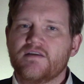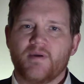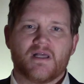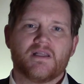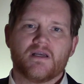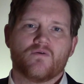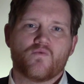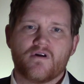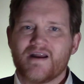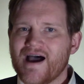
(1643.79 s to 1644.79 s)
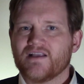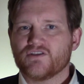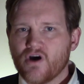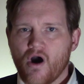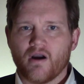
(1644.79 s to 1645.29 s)
To be clear, we're
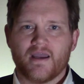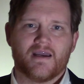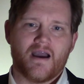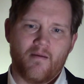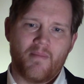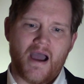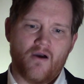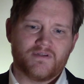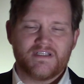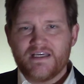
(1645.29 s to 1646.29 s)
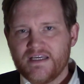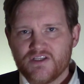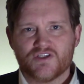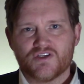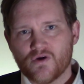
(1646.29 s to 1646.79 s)
not talking about
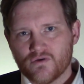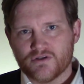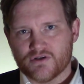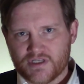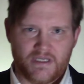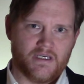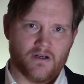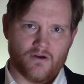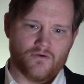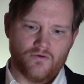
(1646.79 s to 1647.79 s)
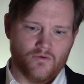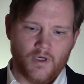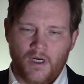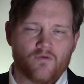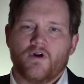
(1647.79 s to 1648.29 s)
teen soldiers here
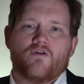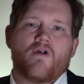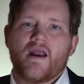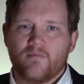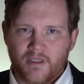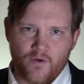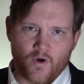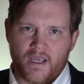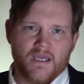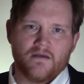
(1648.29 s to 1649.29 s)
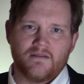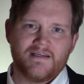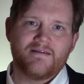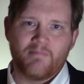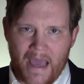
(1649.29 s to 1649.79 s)
who regrettably were killed
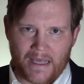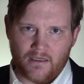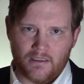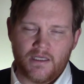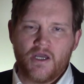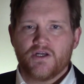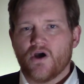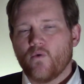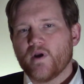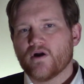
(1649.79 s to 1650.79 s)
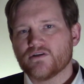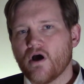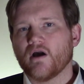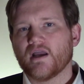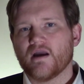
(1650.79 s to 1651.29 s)
in battle. No, we are
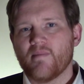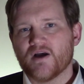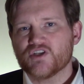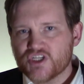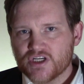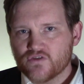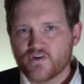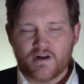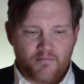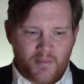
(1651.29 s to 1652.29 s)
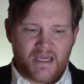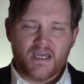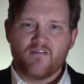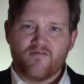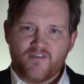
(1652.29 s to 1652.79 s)
talking about children
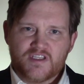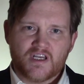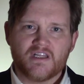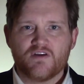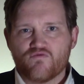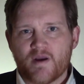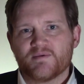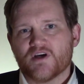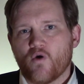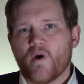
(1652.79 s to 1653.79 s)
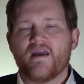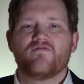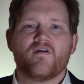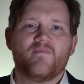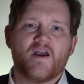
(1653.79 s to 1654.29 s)
being physically ripped away
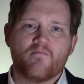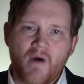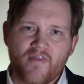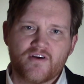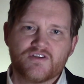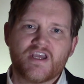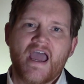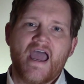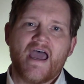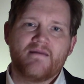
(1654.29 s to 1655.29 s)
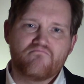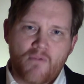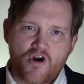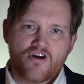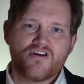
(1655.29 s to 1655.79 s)
from their mothers and
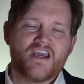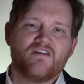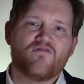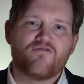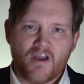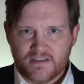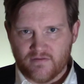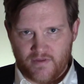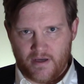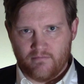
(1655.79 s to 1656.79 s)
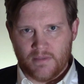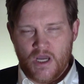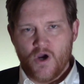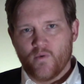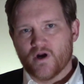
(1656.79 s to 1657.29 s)
murdered in front of them.
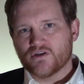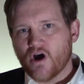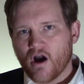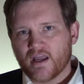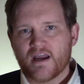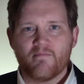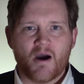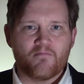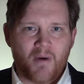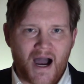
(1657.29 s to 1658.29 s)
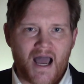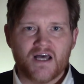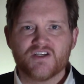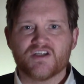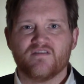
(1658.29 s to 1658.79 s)
We are talking about
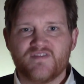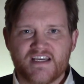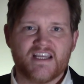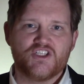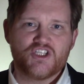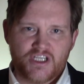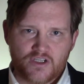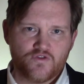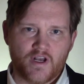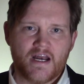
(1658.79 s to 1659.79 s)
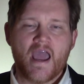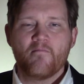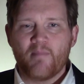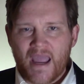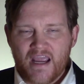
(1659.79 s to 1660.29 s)
piles of dead children
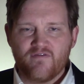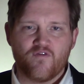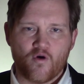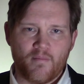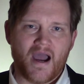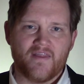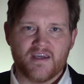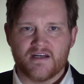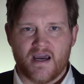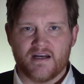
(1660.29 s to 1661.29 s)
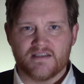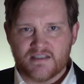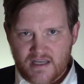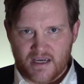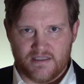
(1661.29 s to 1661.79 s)
paid for by the United
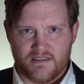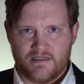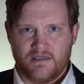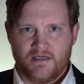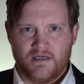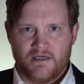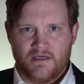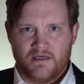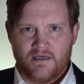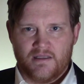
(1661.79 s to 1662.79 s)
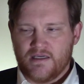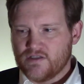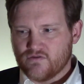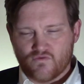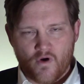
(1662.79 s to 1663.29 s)
States.
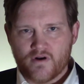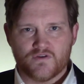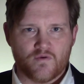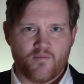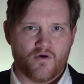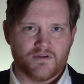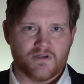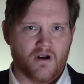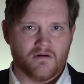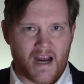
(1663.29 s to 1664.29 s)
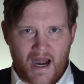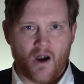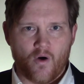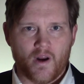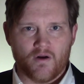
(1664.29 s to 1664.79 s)
These Reuters reports are
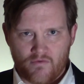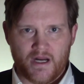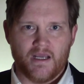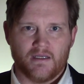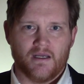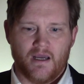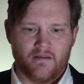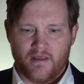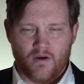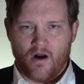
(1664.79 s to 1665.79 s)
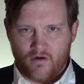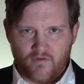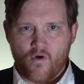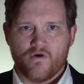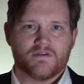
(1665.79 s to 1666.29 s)
harrowing reading. They are,
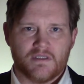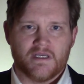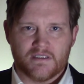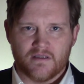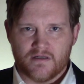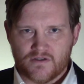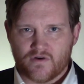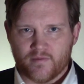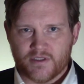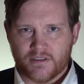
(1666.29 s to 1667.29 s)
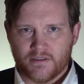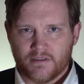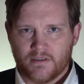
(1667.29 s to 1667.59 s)
of course, linked in the description.